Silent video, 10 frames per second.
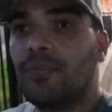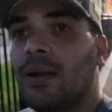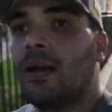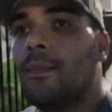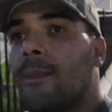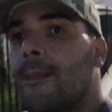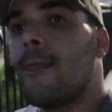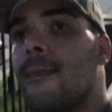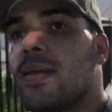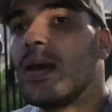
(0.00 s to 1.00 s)
But
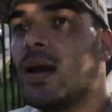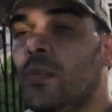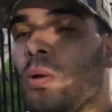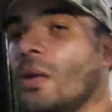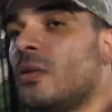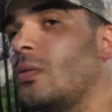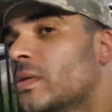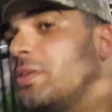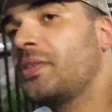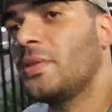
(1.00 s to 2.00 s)
yeah, I'm walking
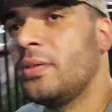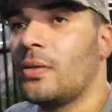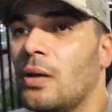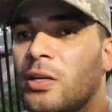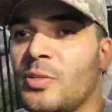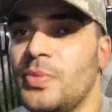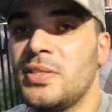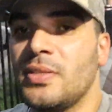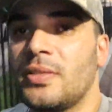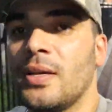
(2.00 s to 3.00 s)
towards the Cox
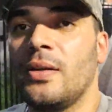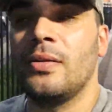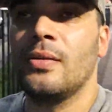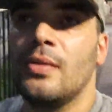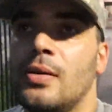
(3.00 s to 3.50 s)
Business Center,